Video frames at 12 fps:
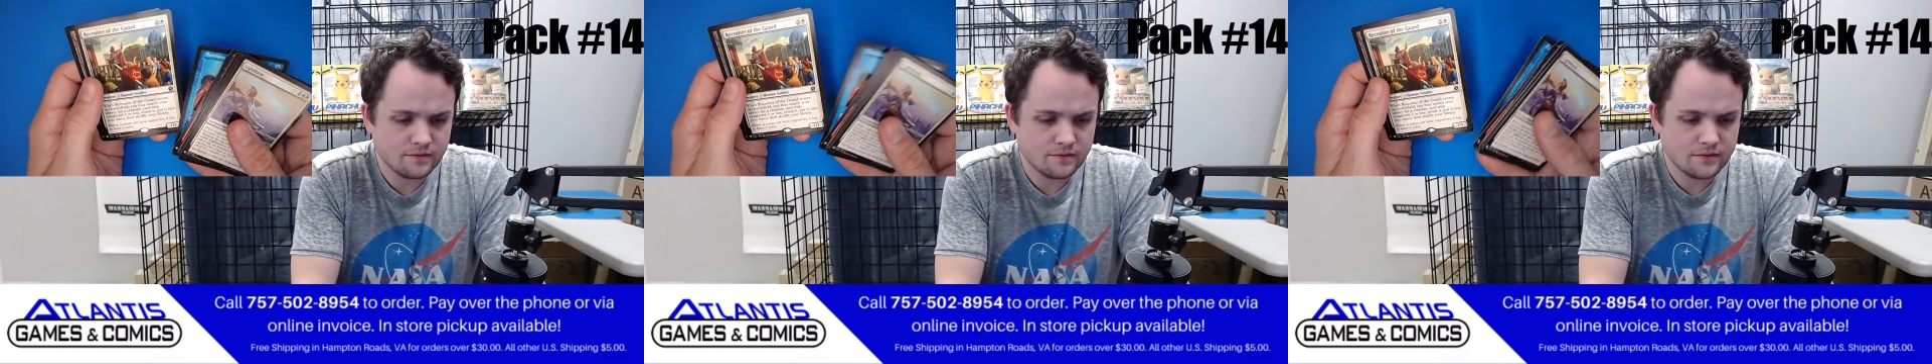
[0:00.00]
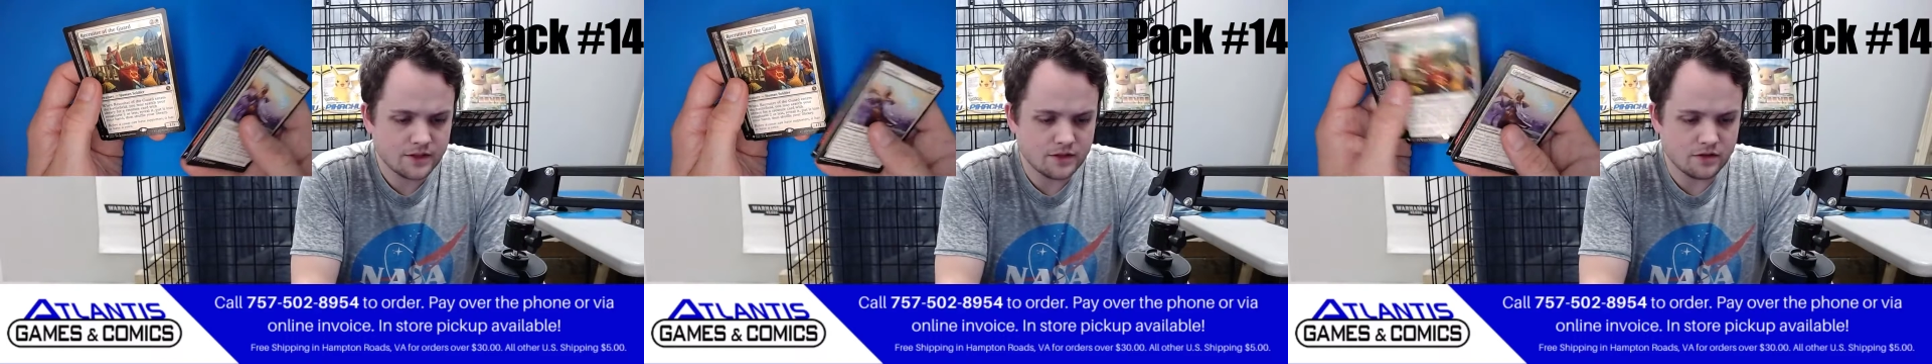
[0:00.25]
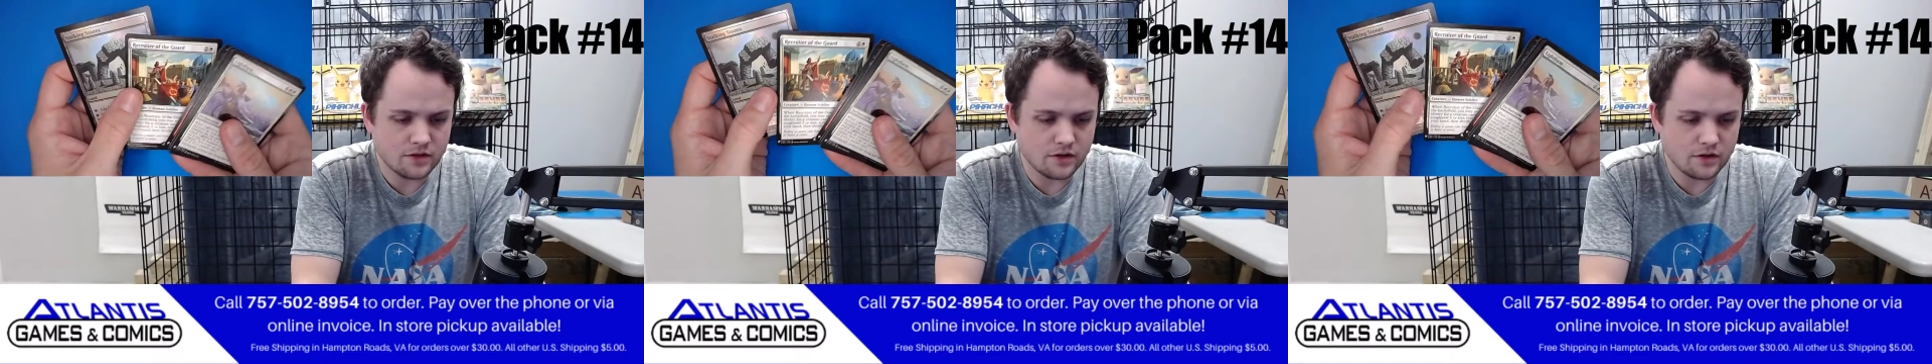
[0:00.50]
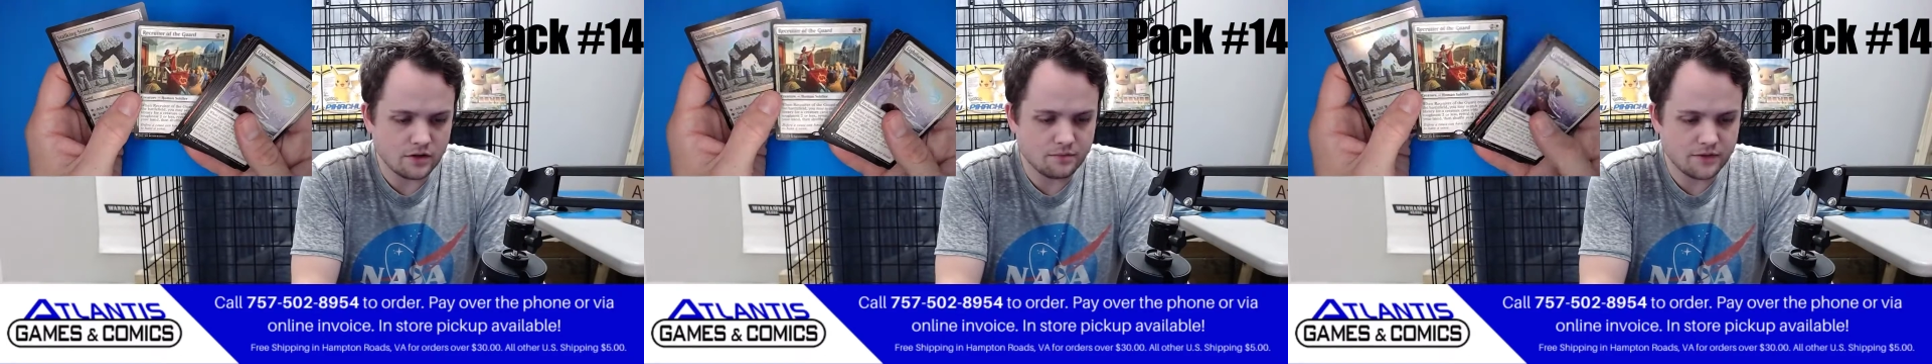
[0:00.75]
So,
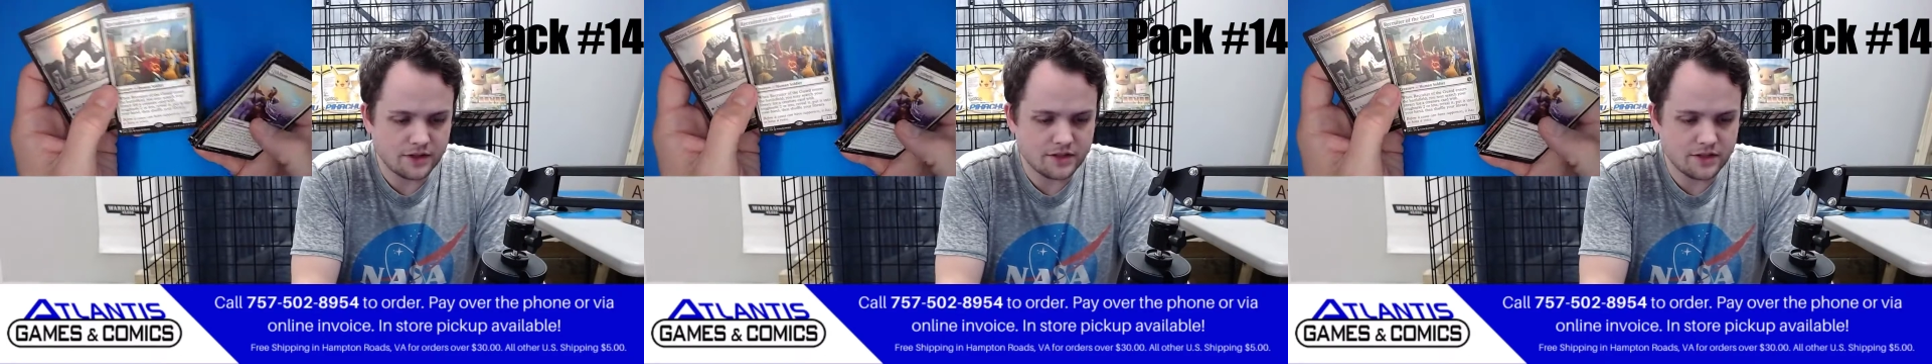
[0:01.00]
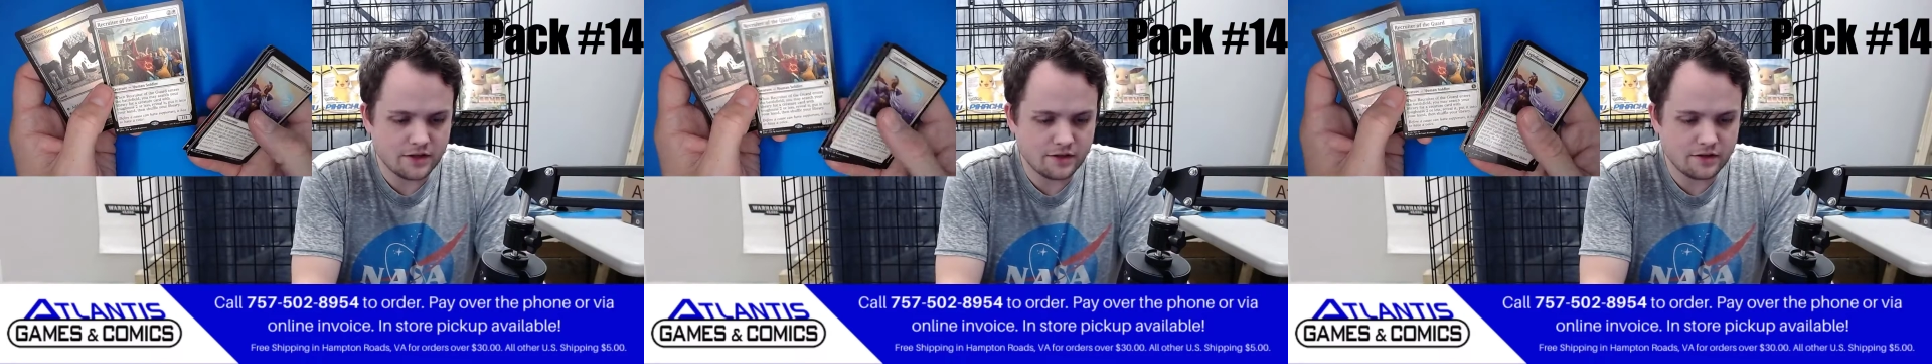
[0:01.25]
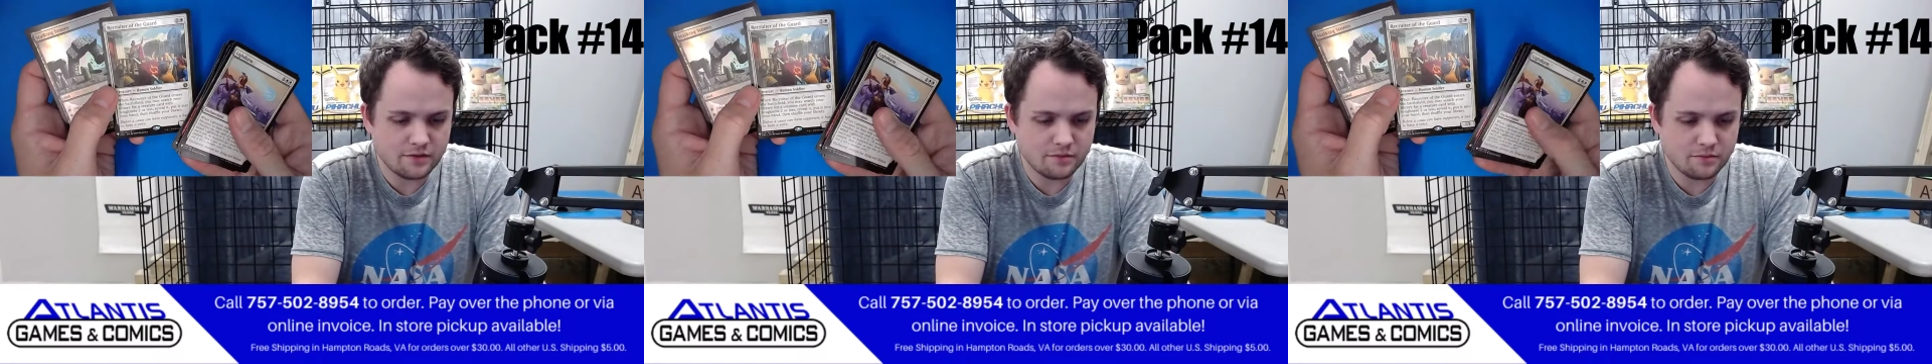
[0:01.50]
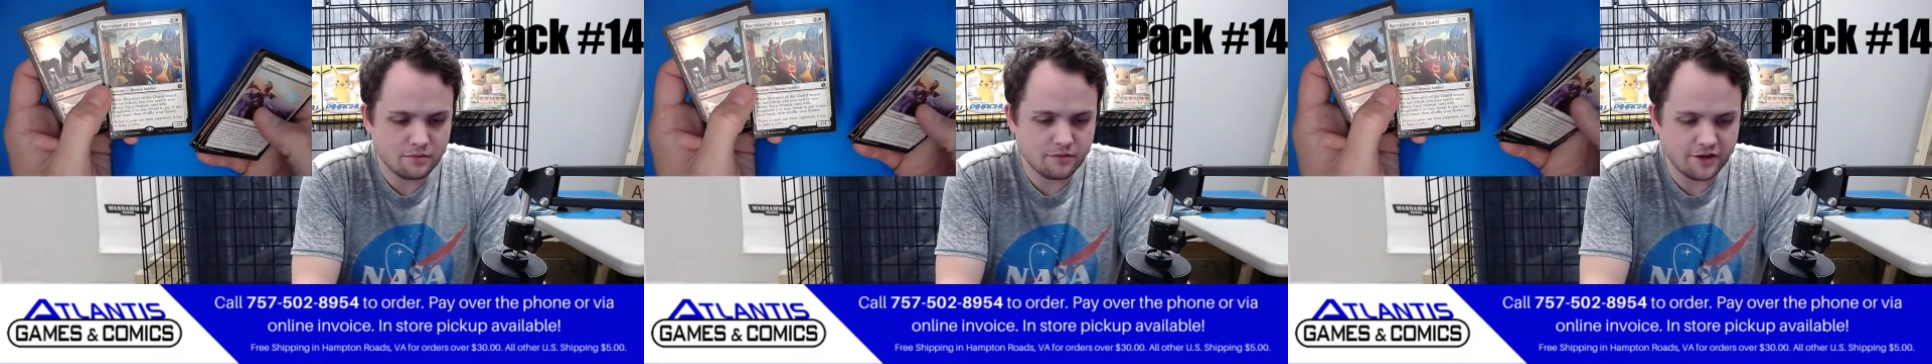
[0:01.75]
oh, that's another
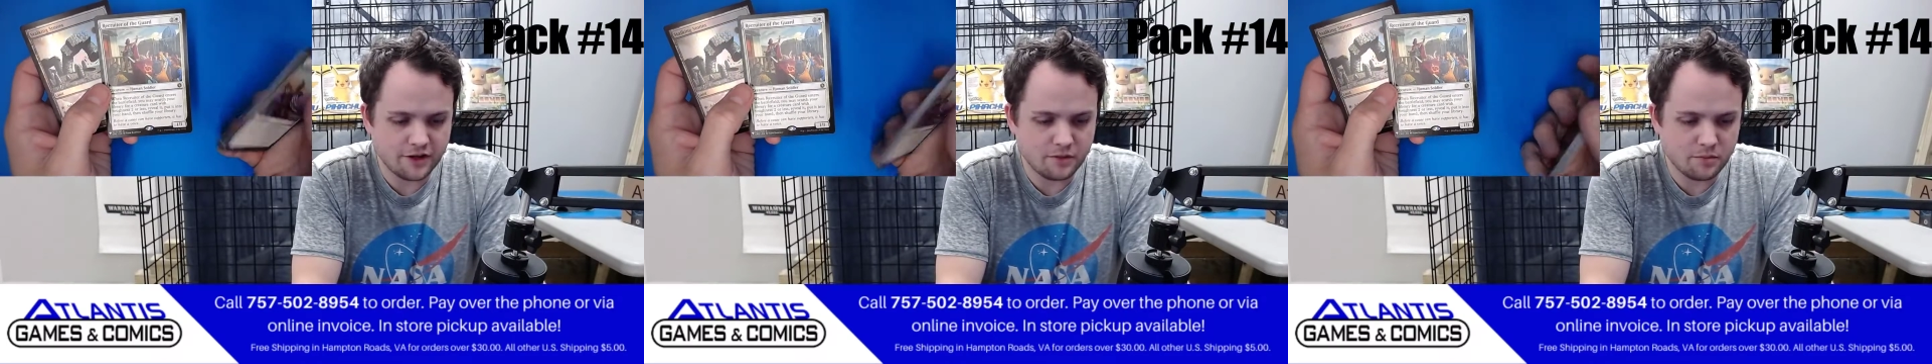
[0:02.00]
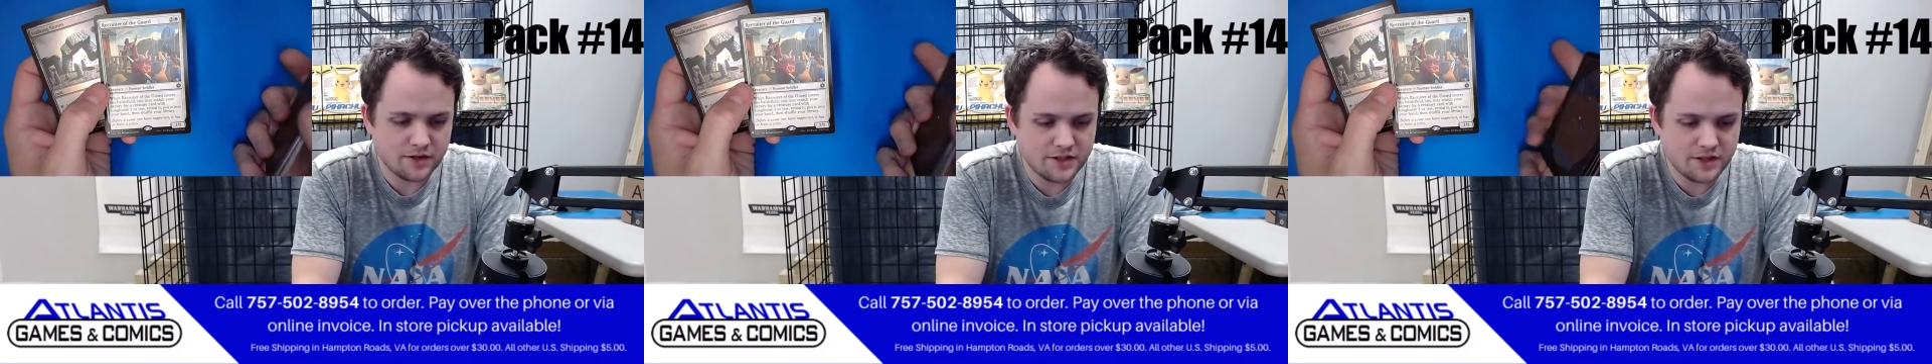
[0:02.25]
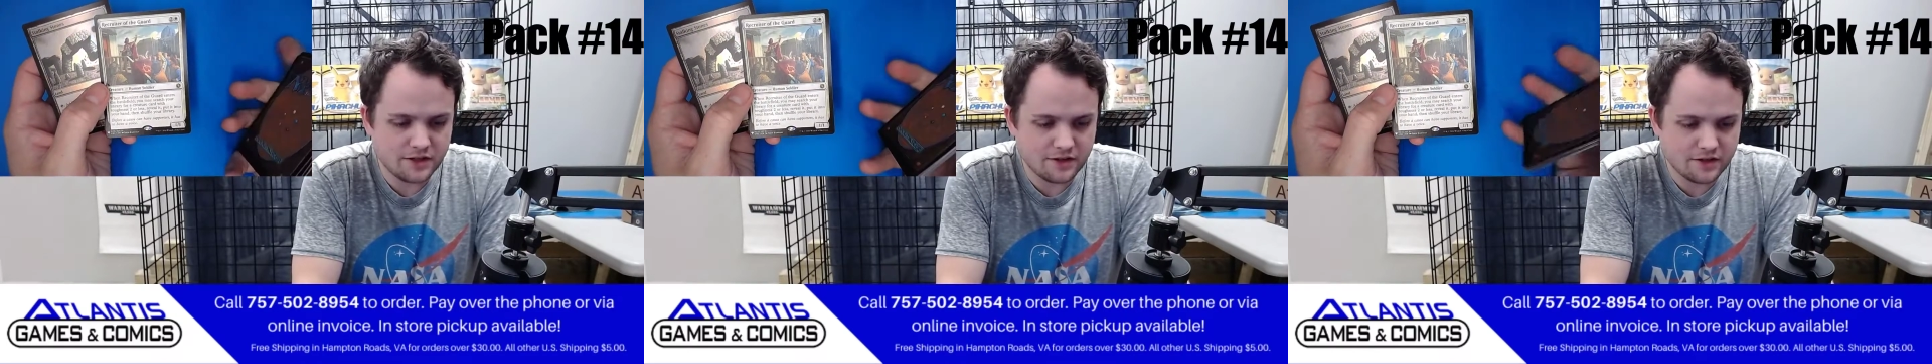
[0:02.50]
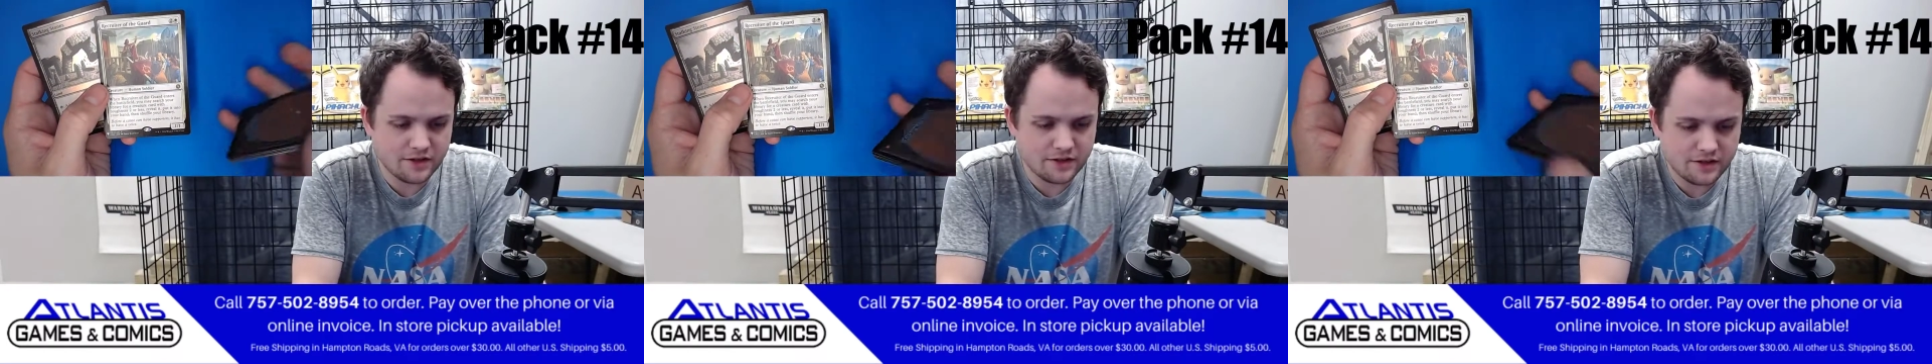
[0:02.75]
very pricey card.